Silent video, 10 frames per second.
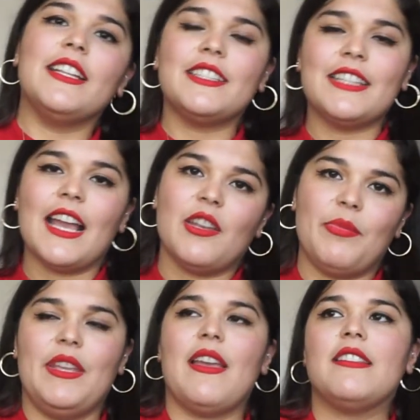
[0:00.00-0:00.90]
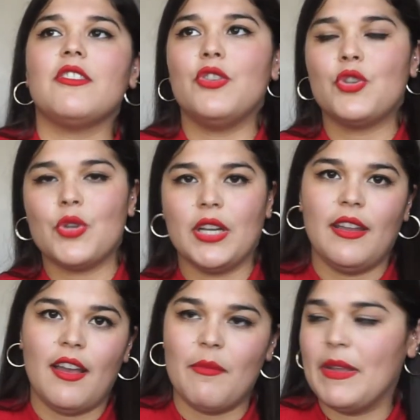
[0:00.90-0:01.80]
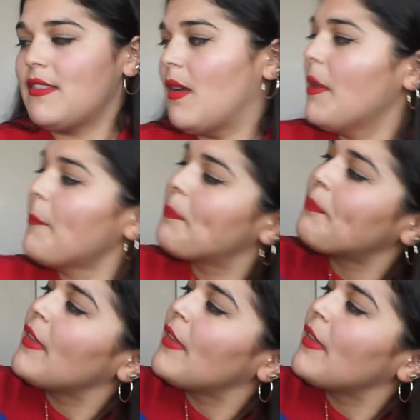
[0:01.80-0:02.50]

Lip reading: it's not going to be as constricting on my stomach,